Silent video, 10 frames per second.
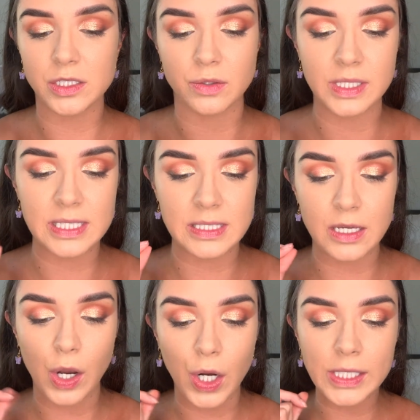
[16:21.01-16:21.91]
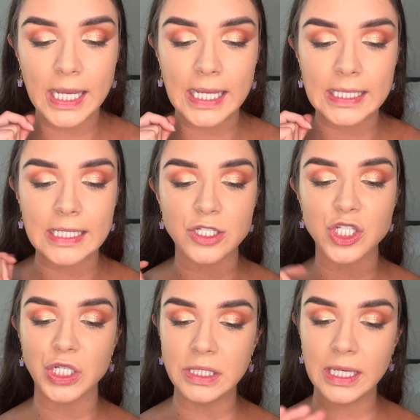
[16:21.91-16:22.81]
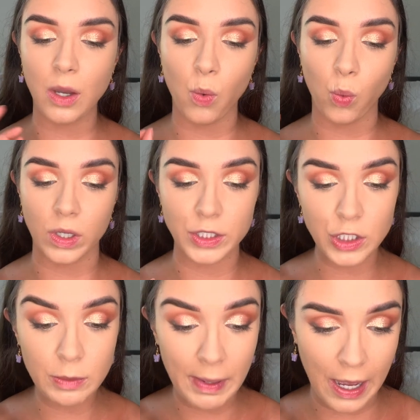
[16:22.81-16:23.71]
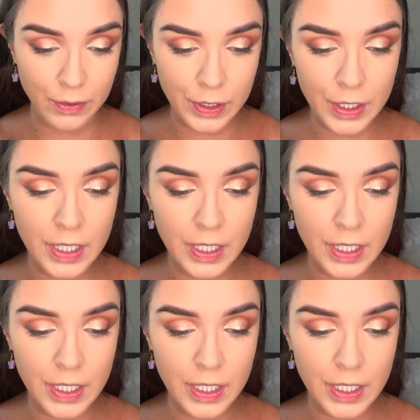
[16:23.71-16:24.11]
So this is the Hard Candy Chilling Wonder Powder.